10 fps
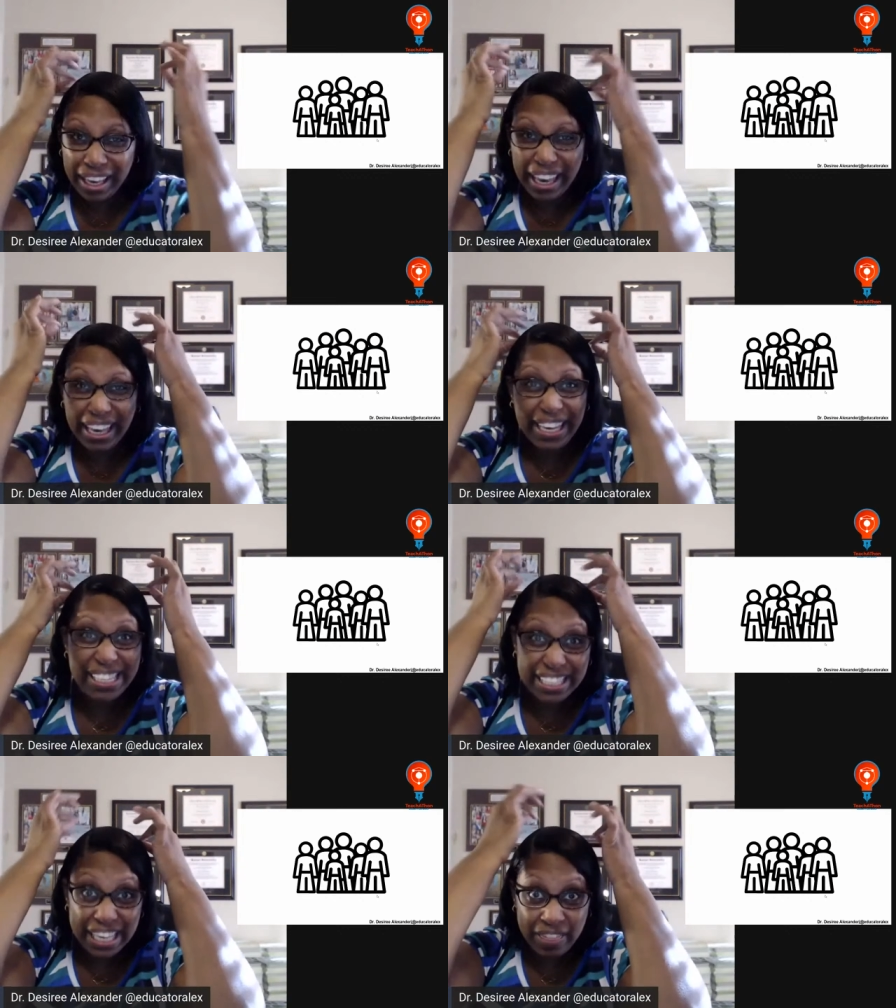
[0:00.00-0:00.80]
it
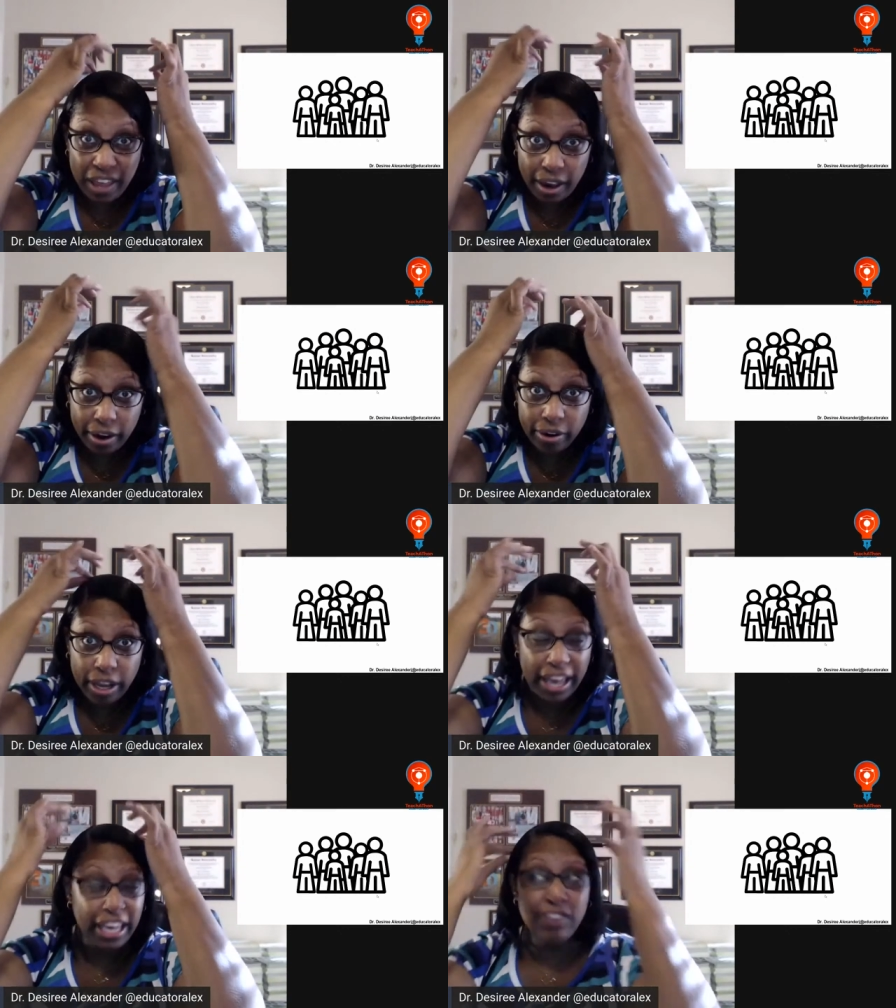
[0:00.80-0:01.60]
gets in there.
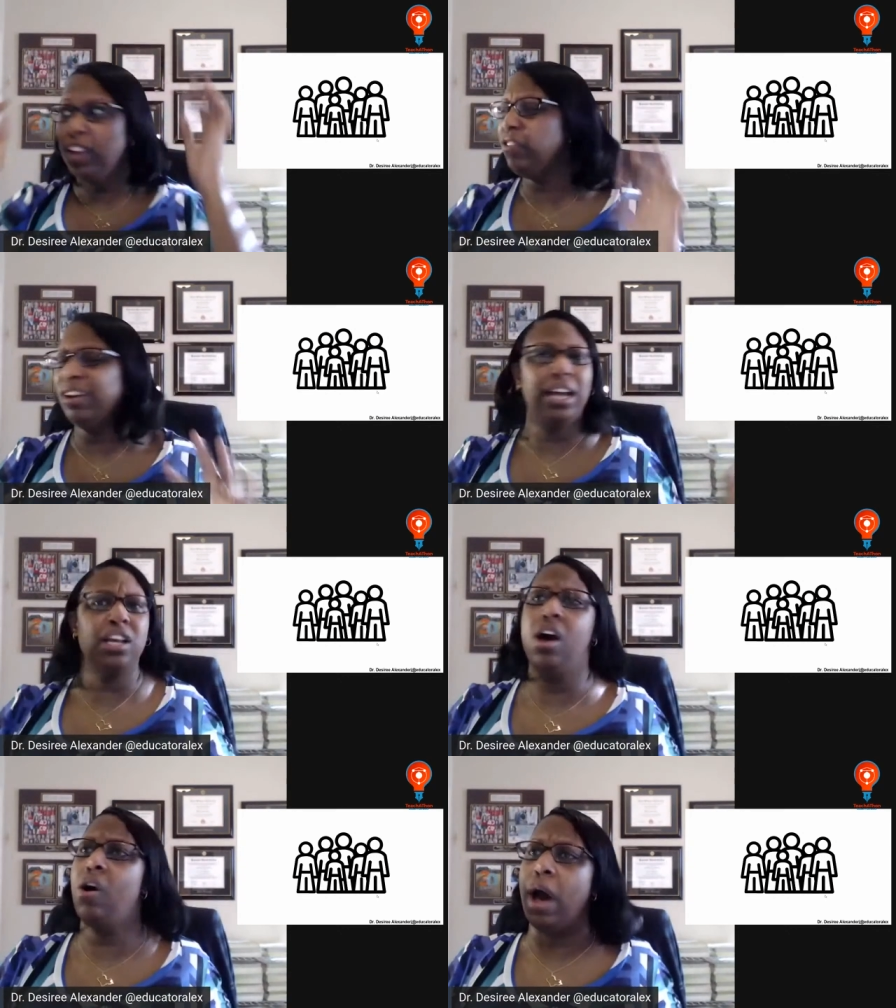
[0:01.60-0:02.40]
And even if you're like,
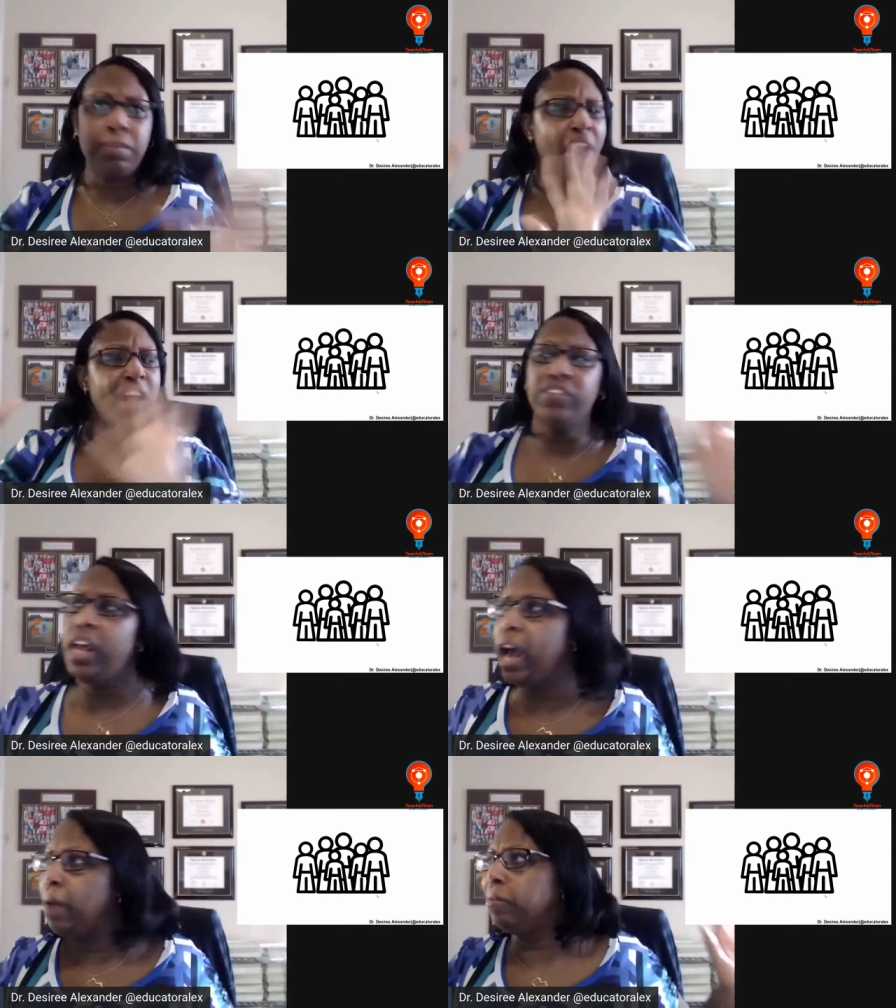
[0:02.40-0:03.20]
no, I'm
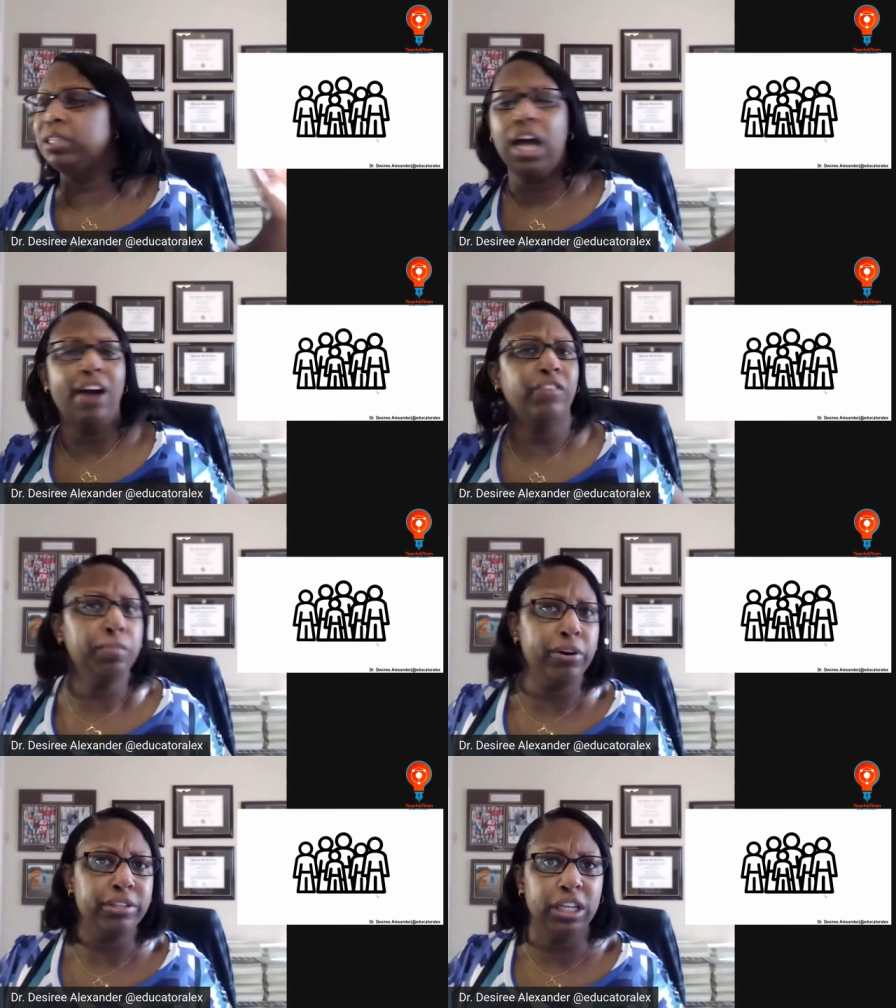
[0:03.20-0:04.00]
confident, I'm the most confident
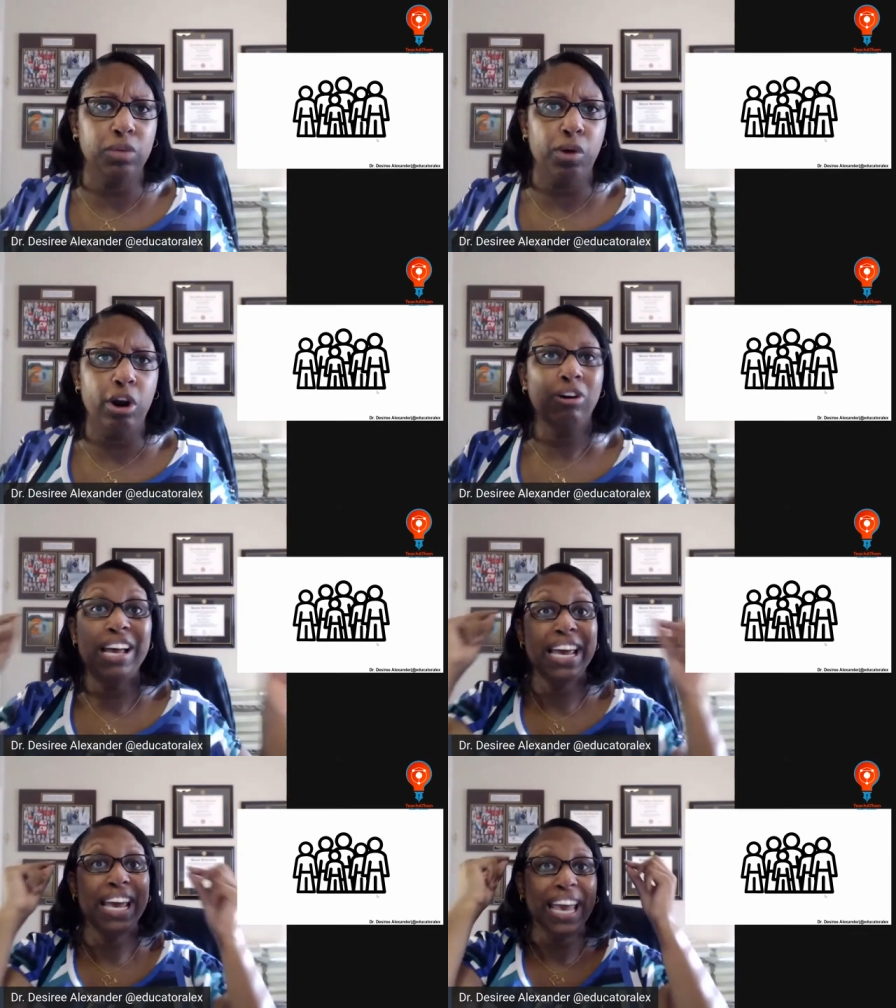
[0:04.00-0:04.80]
person in the world,
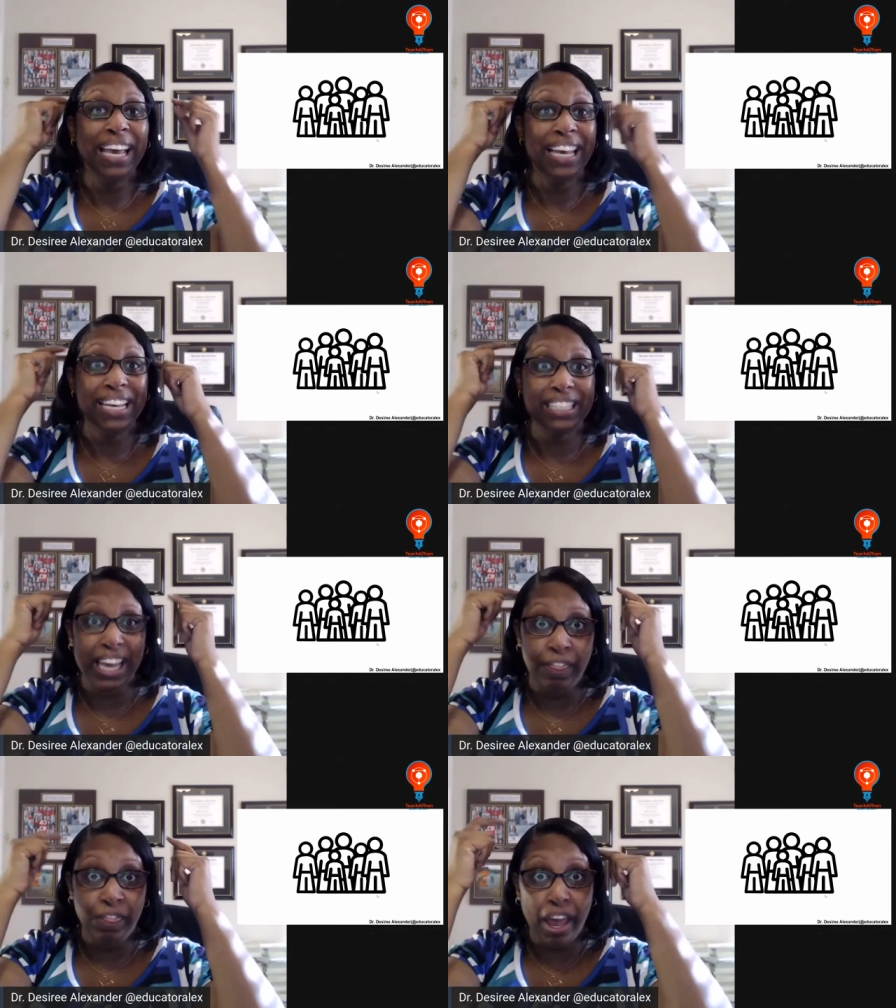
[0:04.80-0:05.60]
it gets
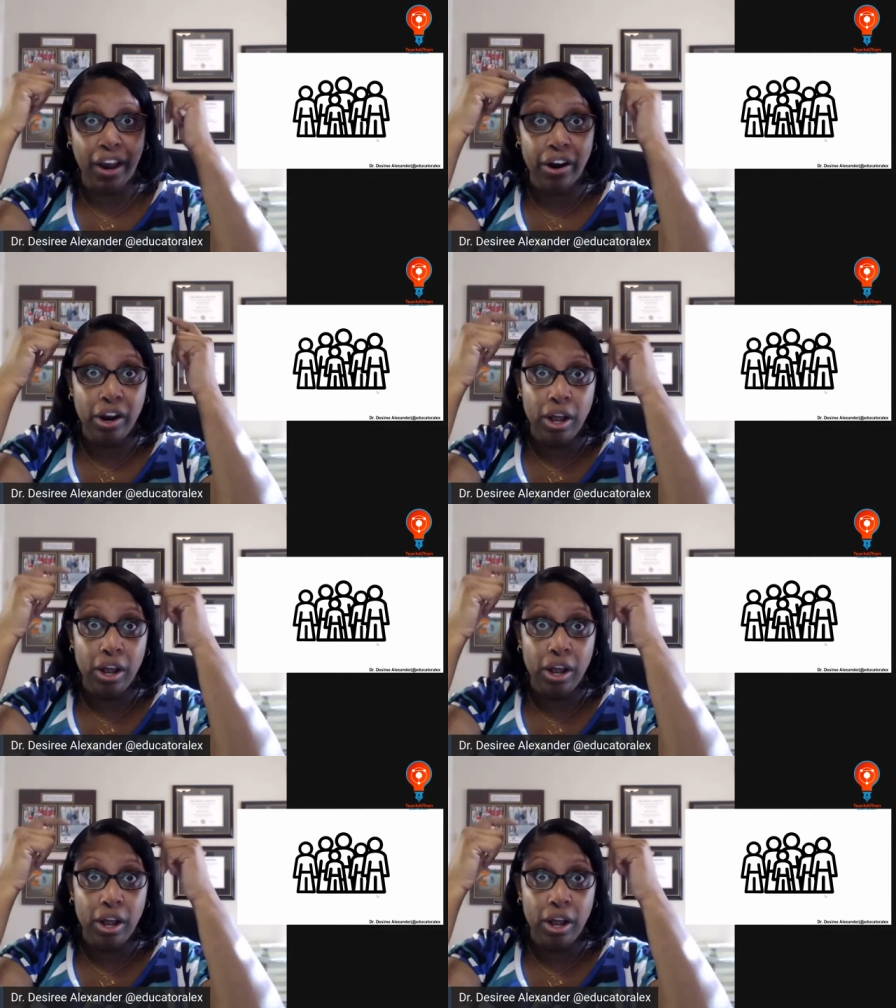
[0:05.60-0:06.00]
in there.